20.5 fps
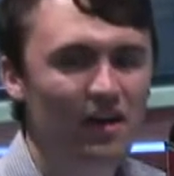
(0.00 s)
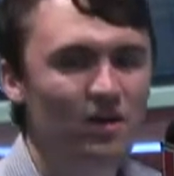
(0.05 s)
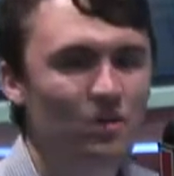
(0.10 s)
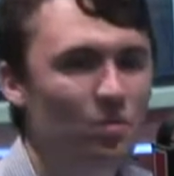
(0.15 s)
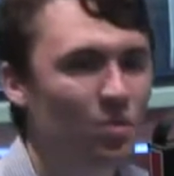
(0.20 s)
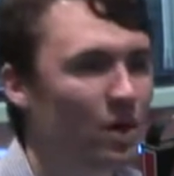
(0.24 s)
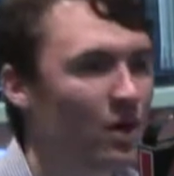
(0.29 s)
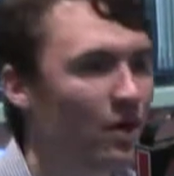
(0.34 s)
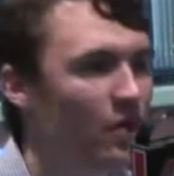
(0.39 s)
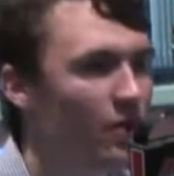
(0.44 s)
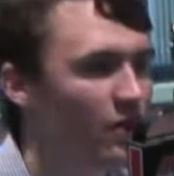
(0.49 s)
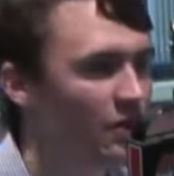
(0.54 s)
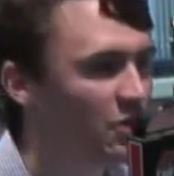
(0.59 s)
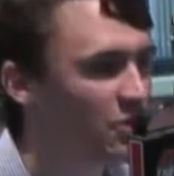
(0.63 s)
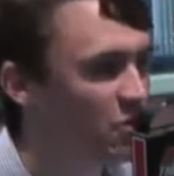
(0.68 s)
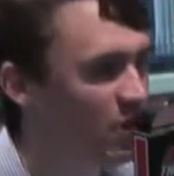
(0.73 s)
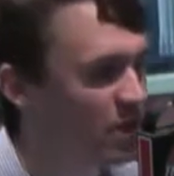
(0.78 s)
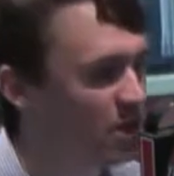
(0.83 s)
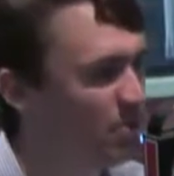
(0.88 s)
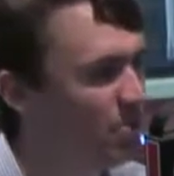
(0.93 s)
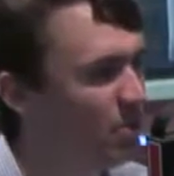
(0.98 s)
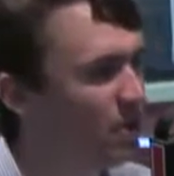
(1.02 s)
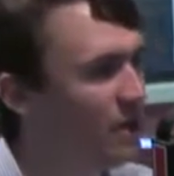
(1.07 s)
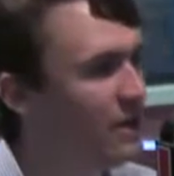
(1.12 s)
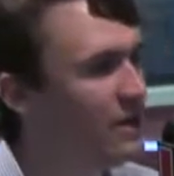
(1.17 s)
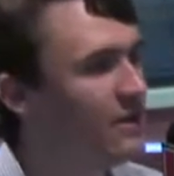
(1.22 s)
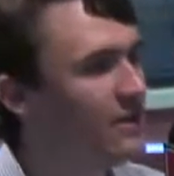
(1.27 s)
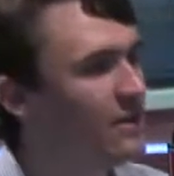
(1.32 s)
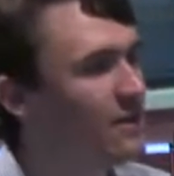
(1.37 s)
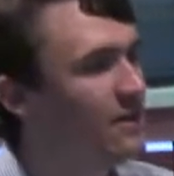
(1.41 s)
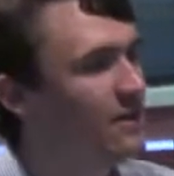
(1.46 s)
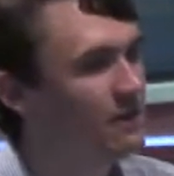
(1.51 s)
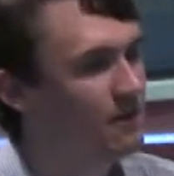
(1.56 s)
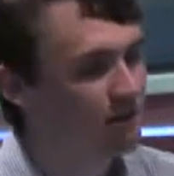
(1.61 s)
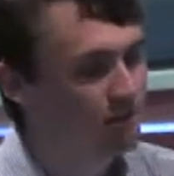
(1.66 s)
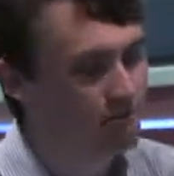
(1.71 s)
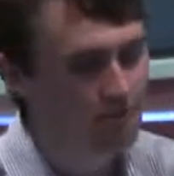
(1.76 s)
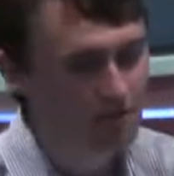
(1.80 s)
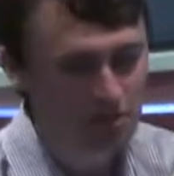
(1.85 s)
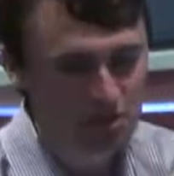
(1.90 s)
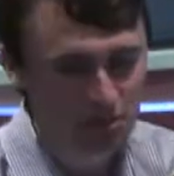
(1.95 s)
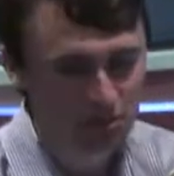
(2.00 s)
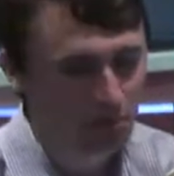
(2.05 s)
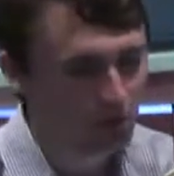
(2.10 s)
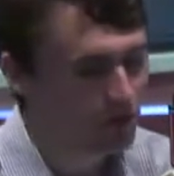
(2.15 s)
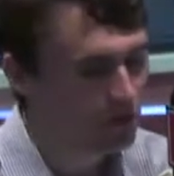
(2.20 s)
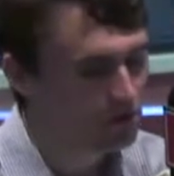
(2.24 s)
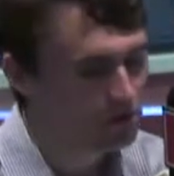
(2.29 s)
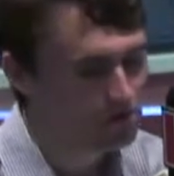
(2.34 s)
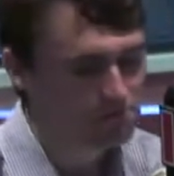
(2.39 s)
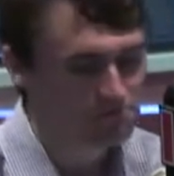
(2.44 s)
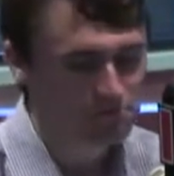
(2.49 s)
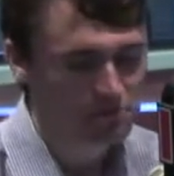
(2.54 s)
with incredibly visible